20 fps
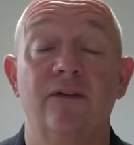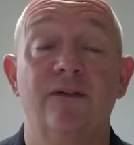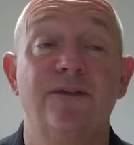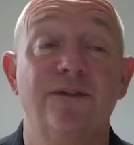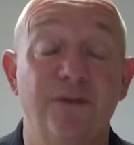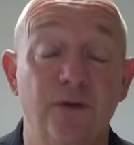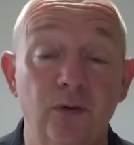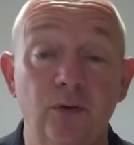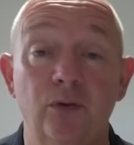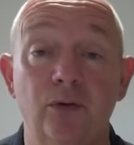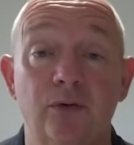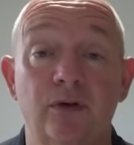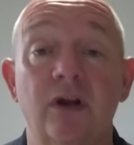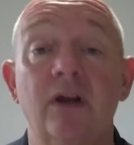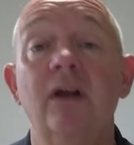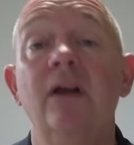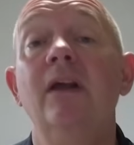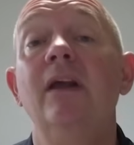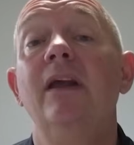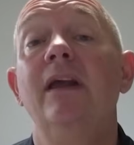The food
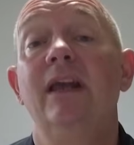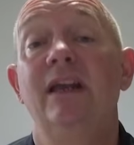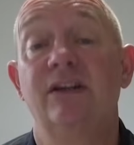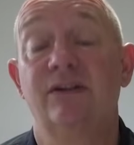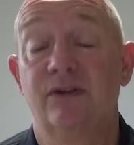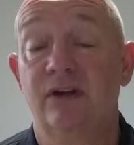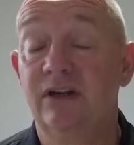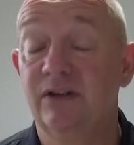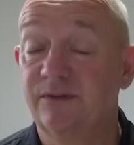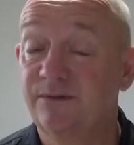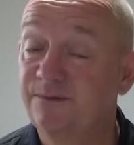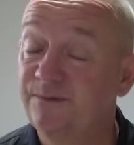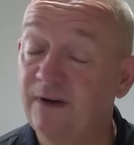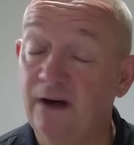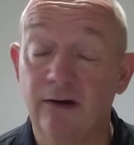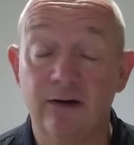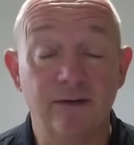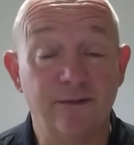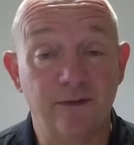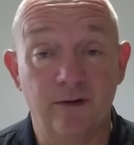is
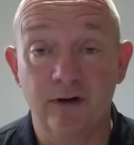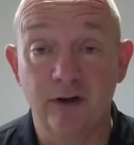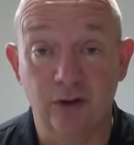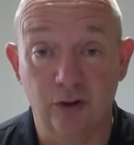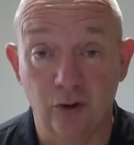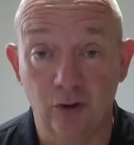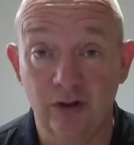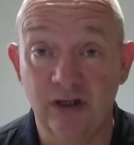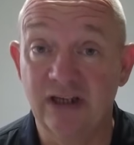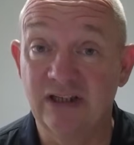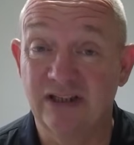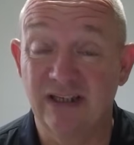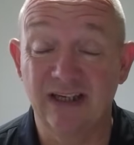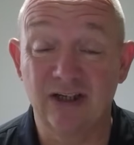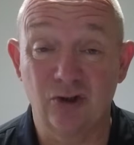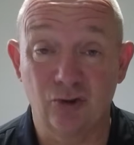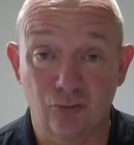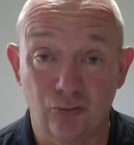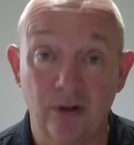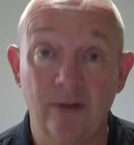very, very good. It's
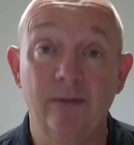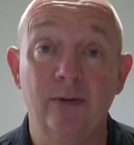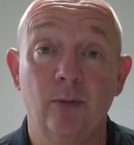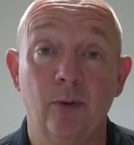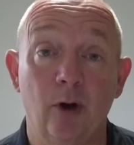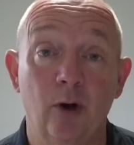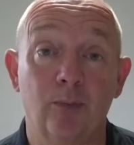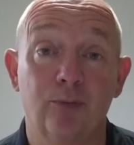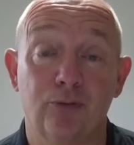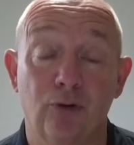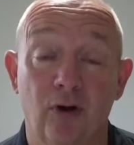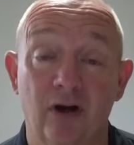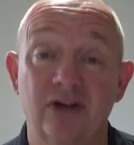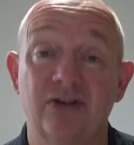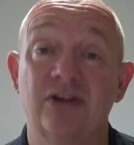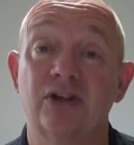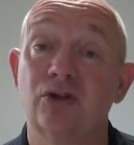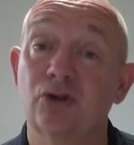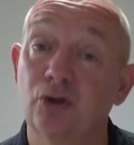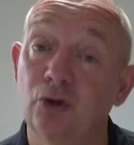extremely well
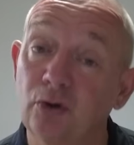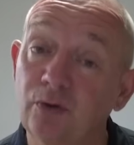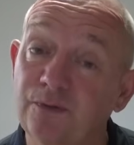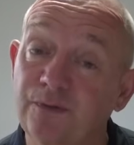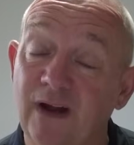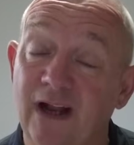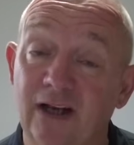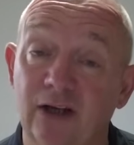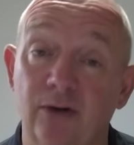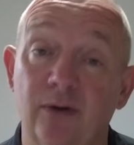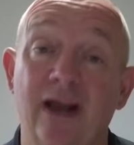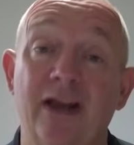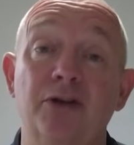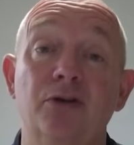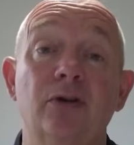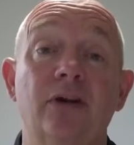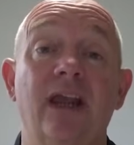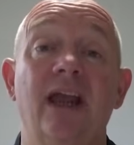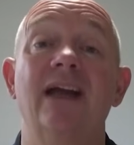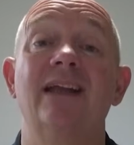priced, it's good value,
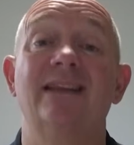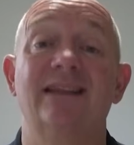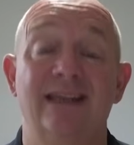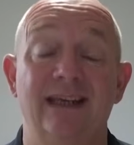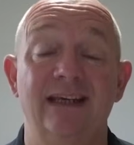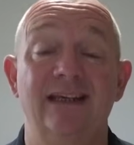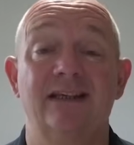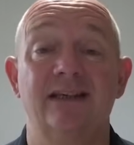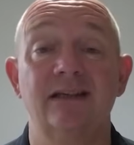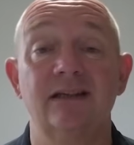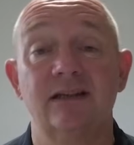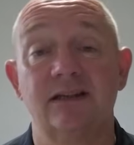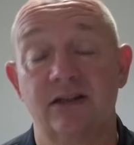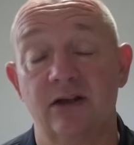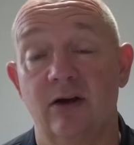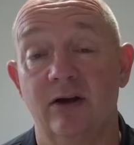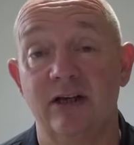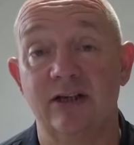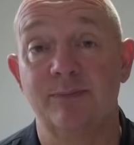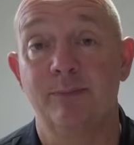and you get a decent
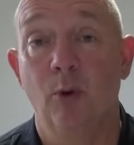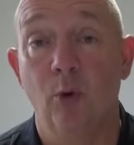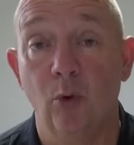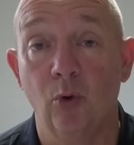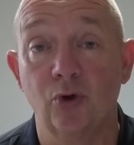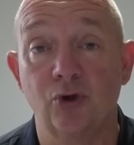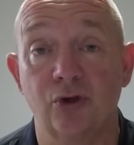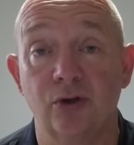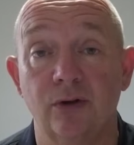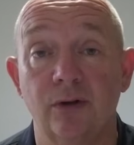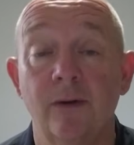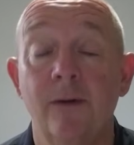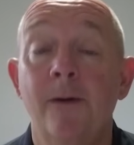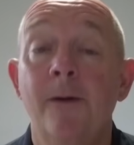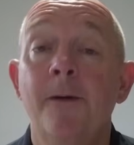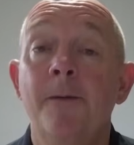sized portion.